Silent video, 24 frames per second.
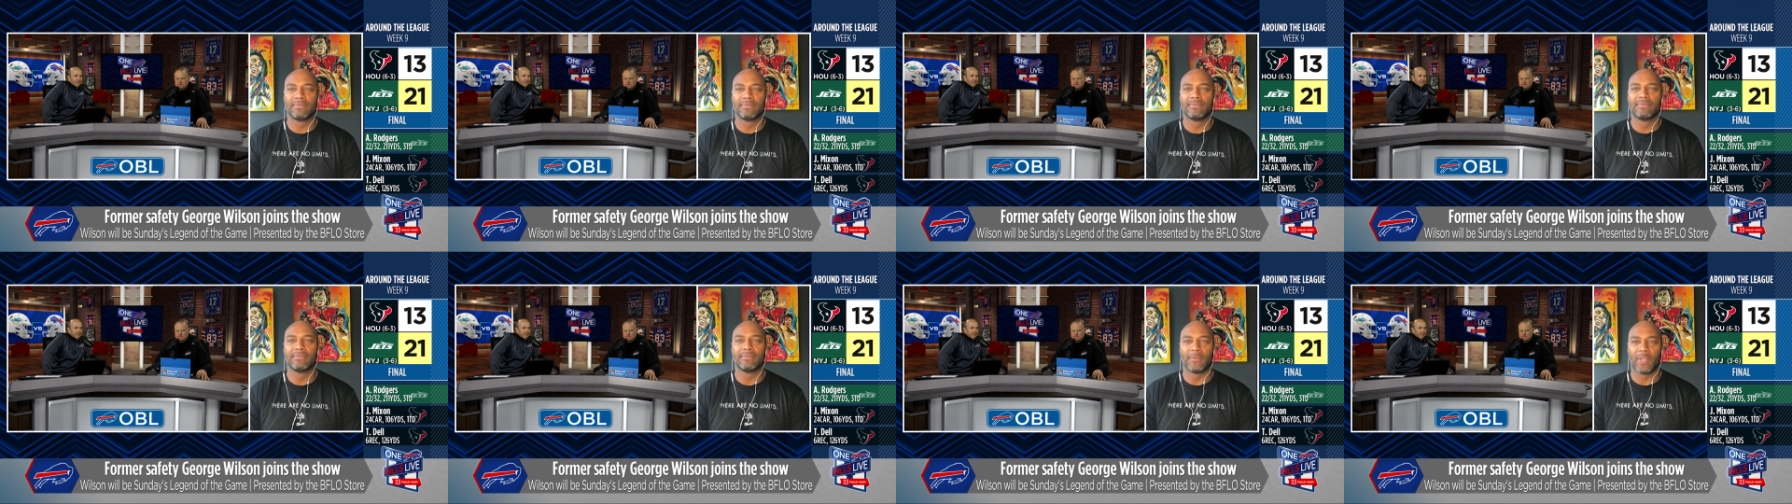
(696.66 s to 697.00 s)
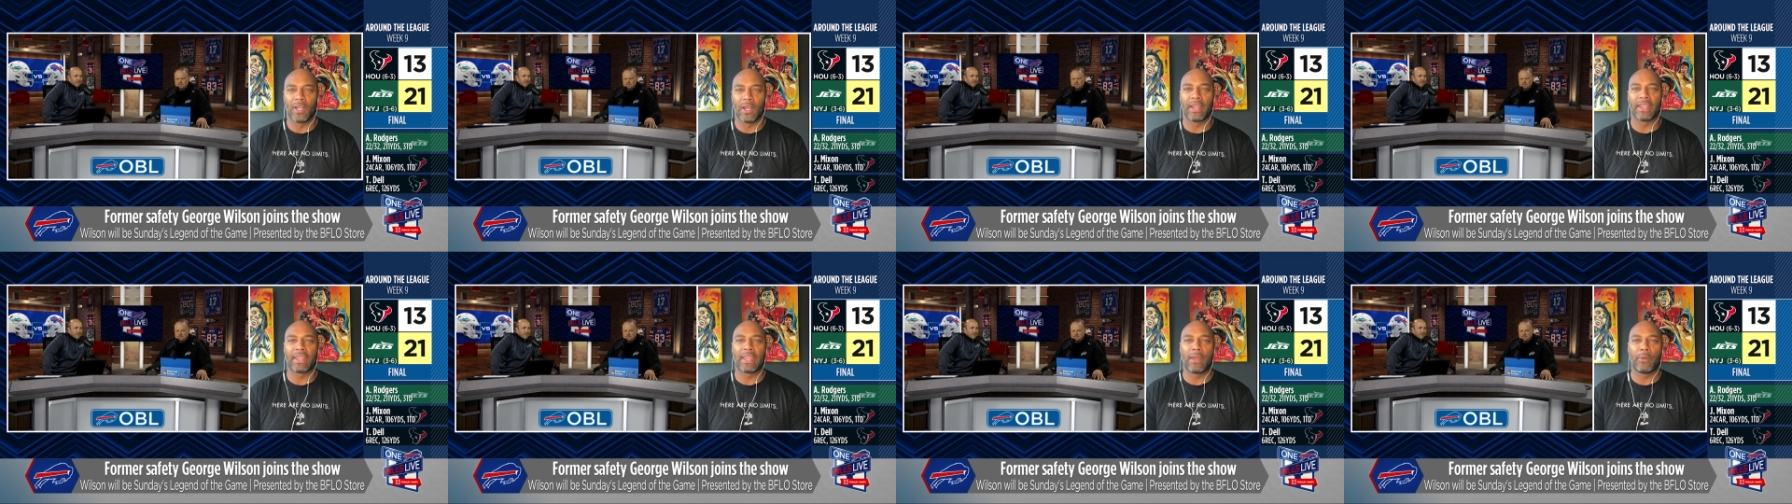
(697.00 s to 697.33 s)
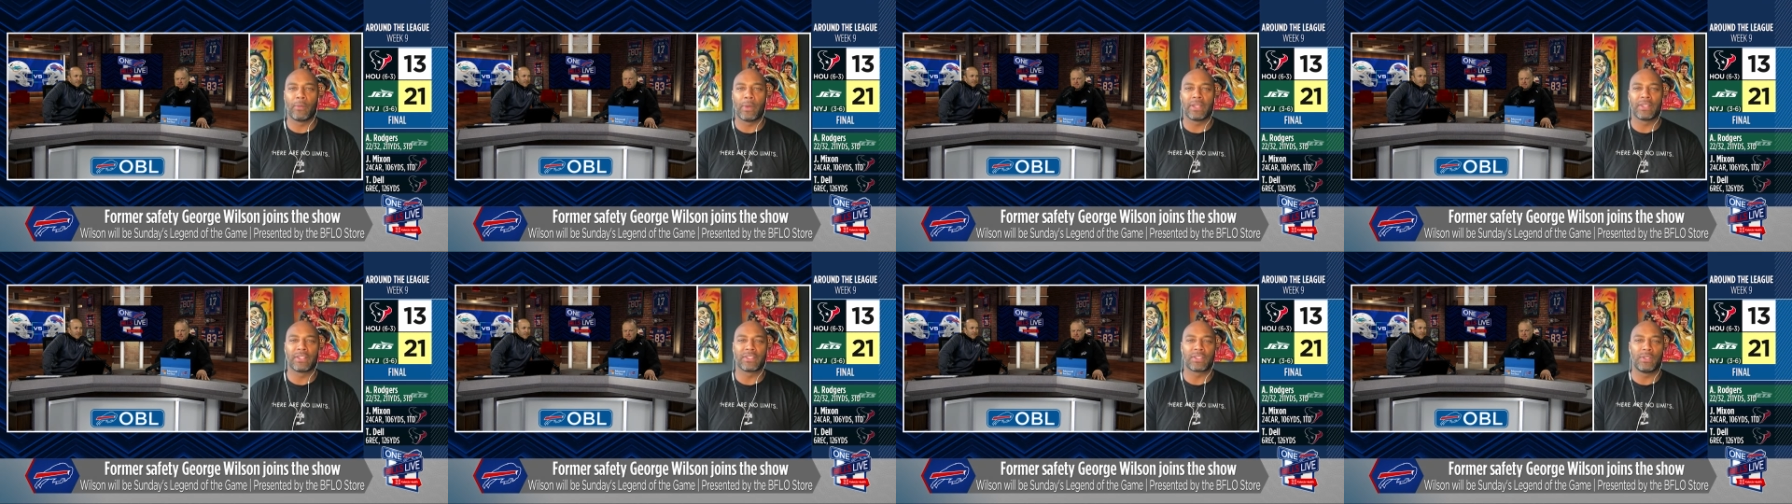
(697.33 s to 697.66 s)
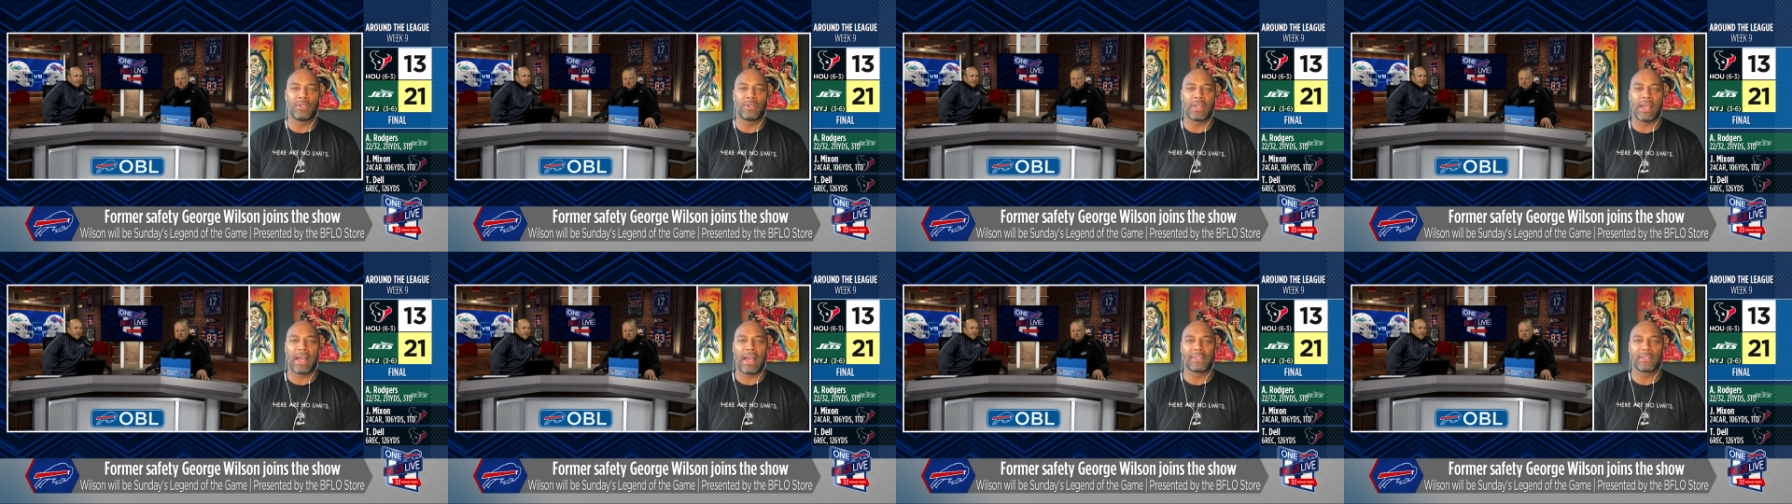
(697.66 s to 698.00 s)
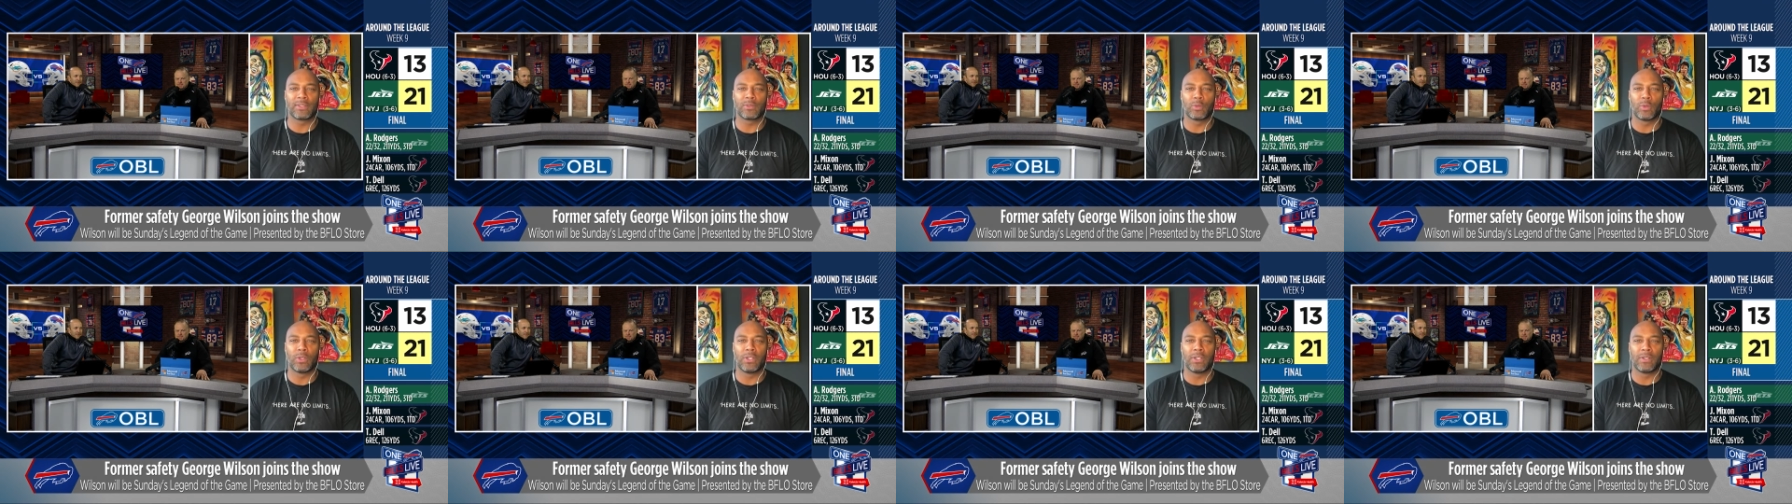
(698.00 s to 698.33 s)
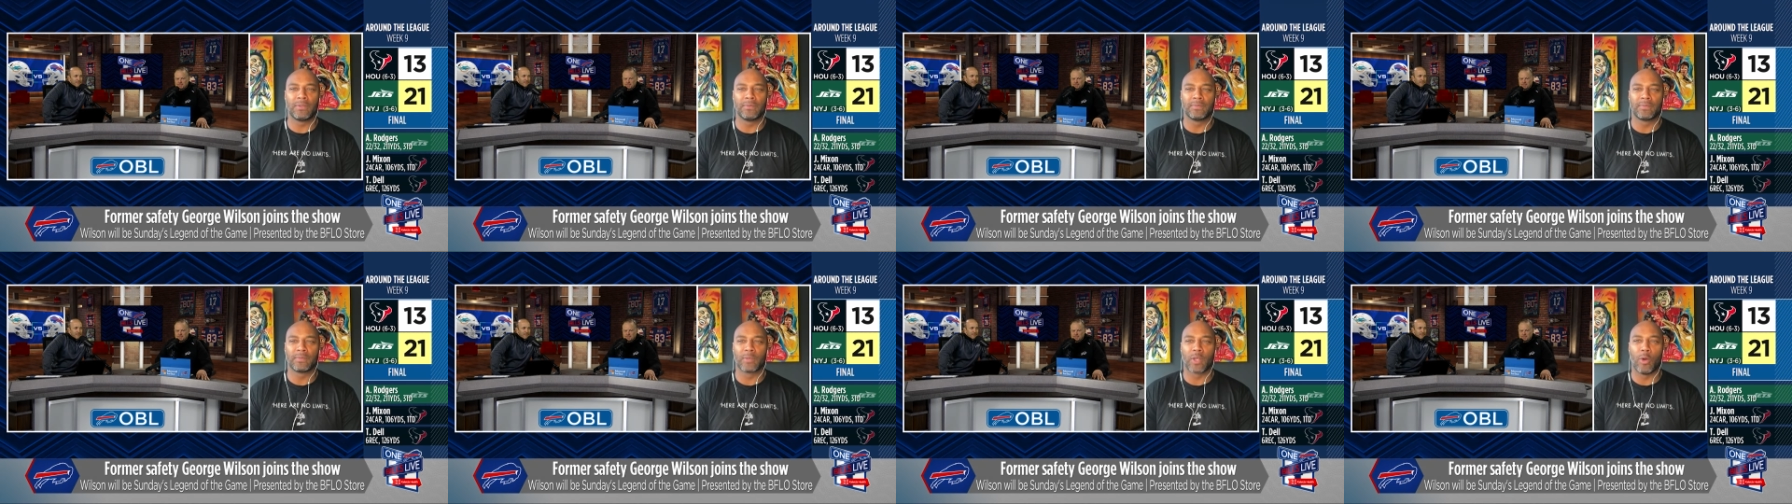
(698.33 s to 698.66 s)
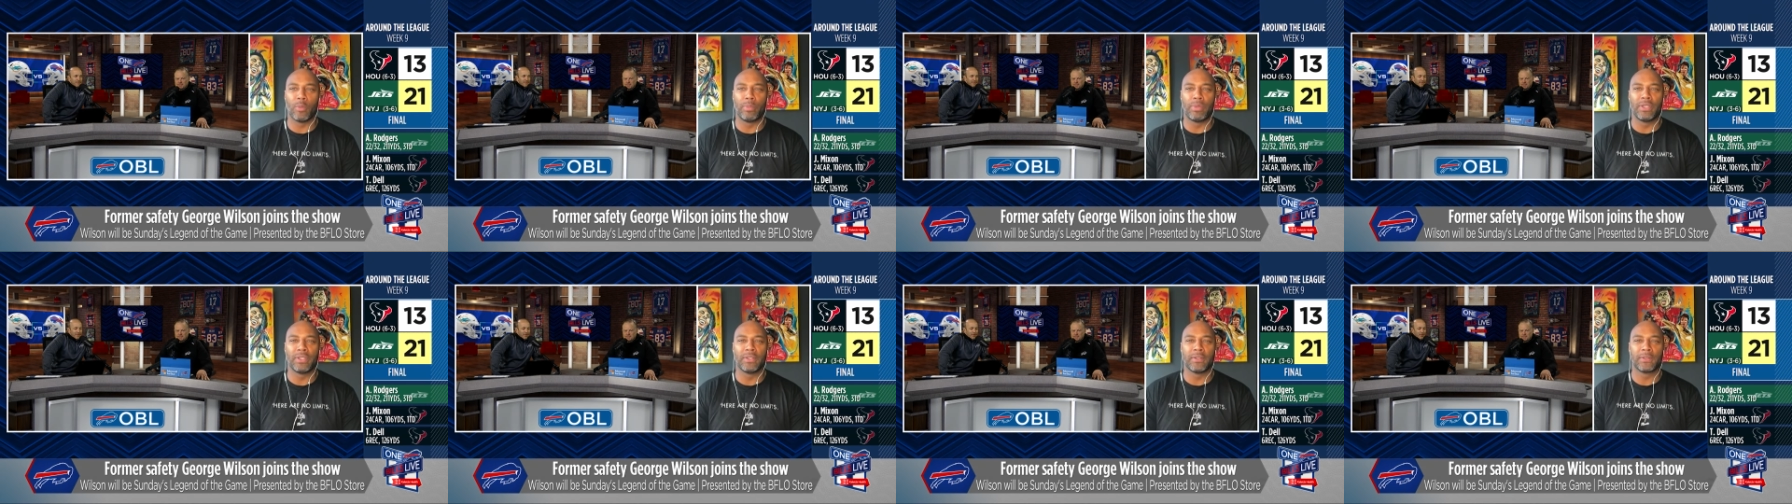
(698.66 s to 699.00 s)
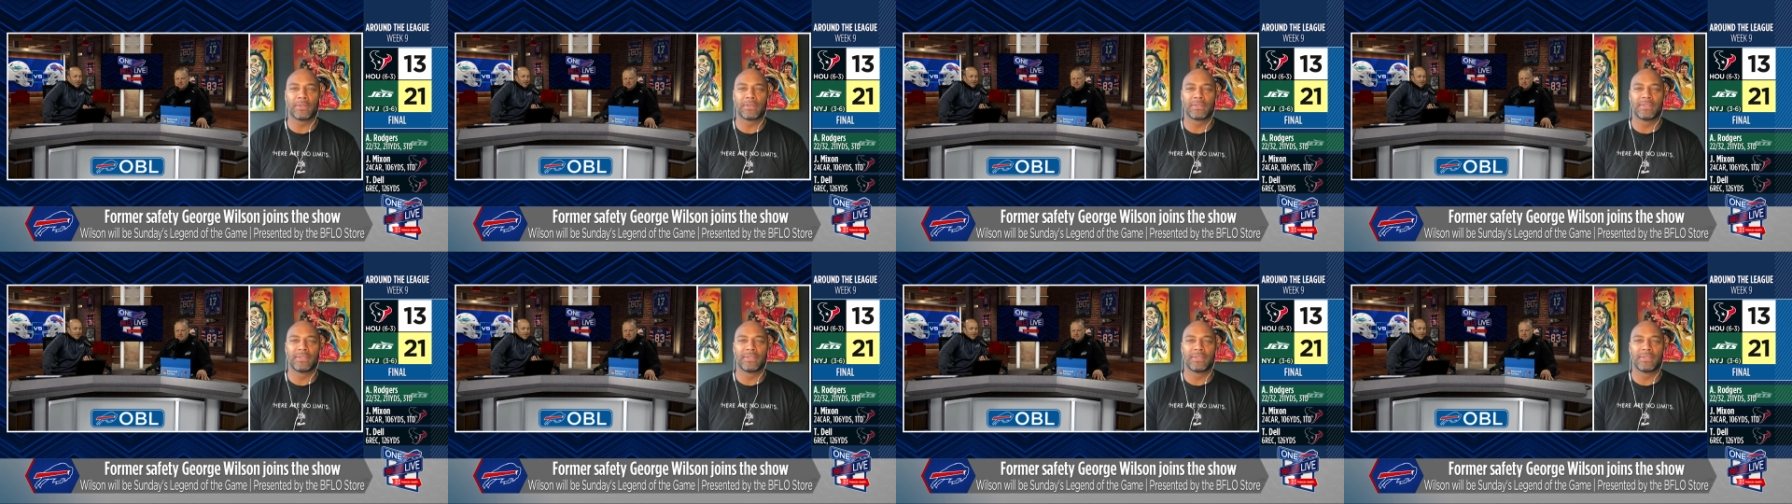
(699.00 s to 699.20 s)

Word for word: All right. Can't wait to see you guys as well. Go Bills. All right.